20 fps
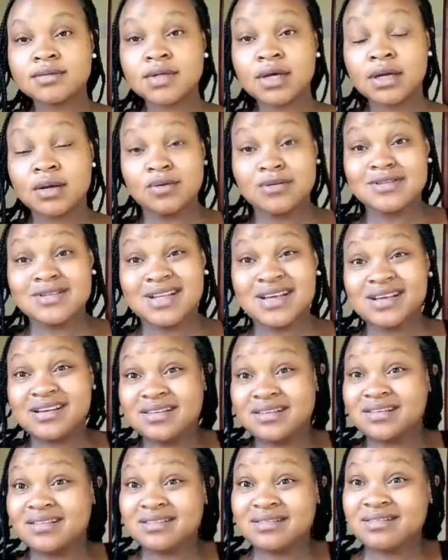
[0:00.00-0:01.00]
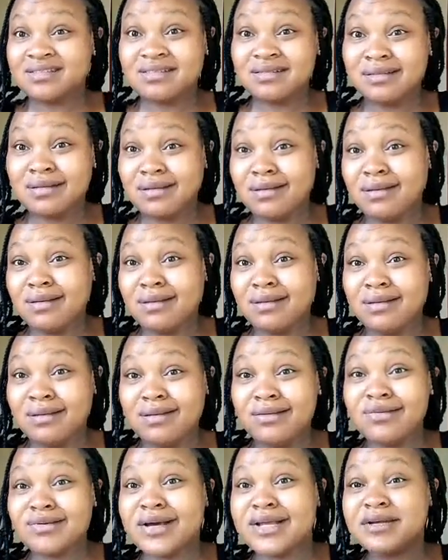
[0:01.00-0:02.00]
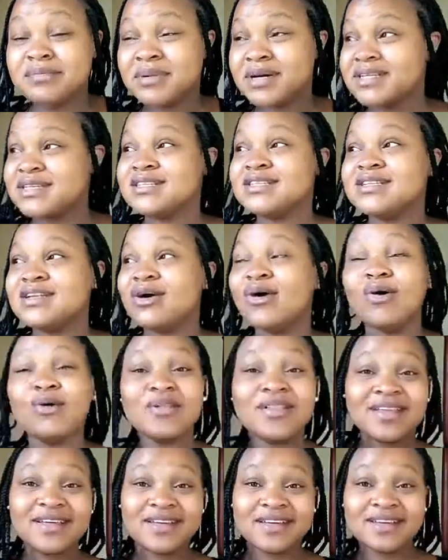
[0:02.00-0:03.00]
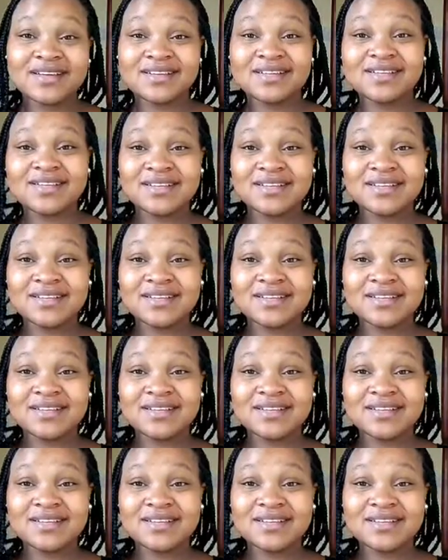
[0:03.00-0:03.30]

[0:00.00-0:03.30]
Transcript: and I was like, you can imagine all the